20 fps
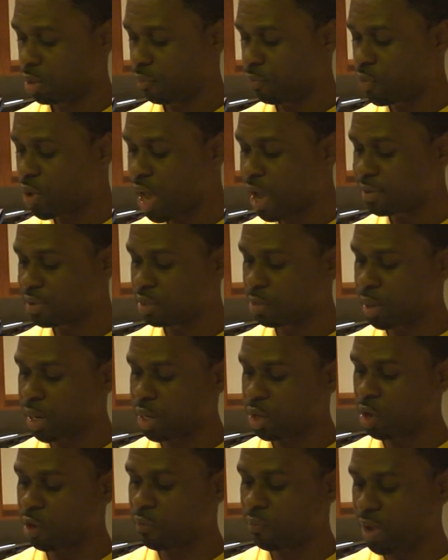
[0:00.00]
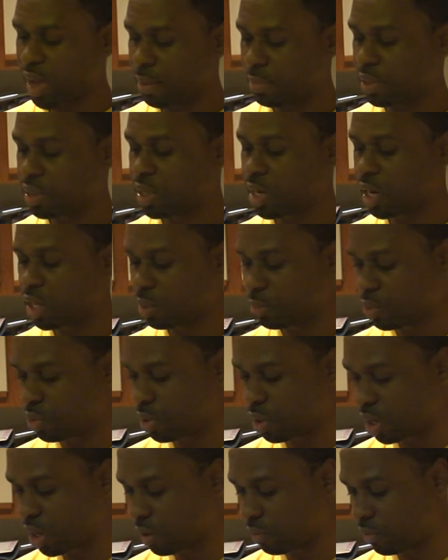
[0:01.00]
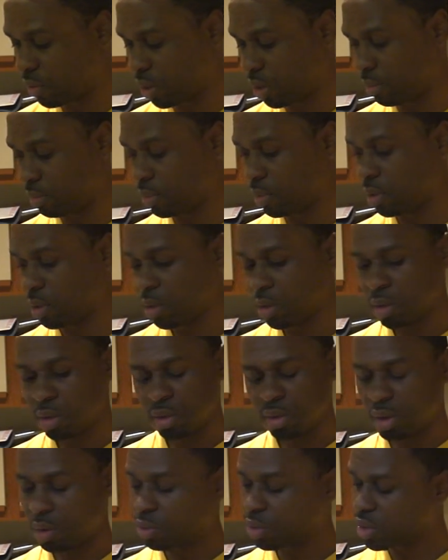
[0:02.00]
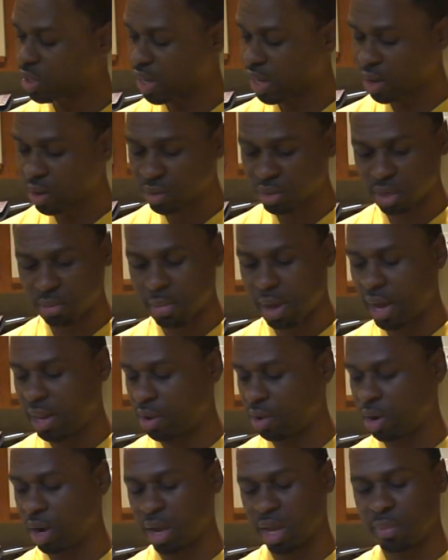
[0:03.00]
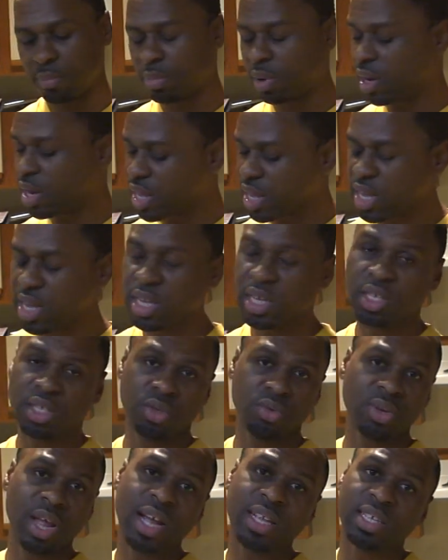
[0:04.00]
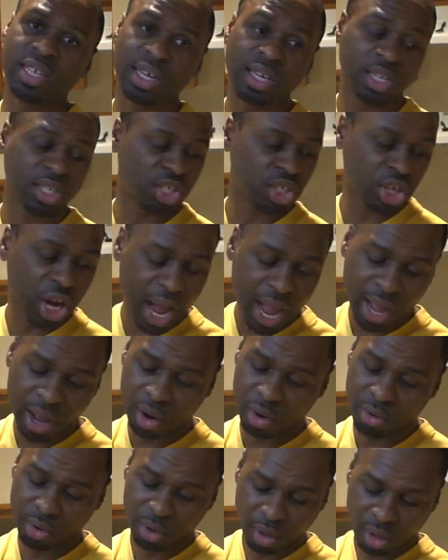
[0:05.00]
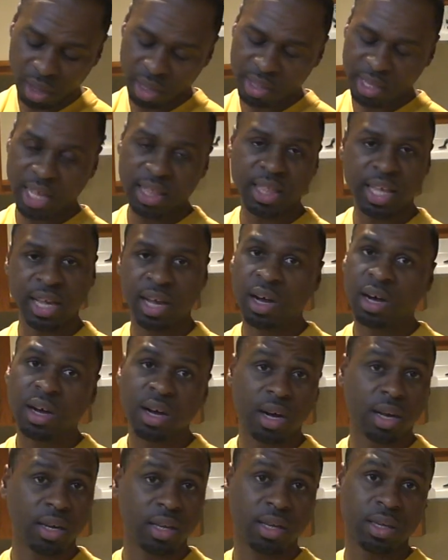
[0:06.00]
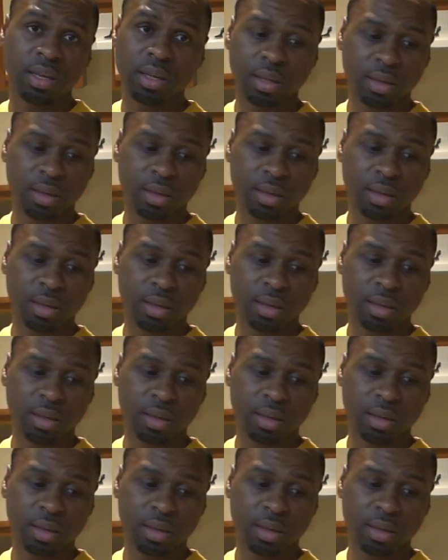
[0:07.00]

If you have someone in your family, tell them you love them. Don't tell somebody you're ugly. Please do not tell a child that they are ugly.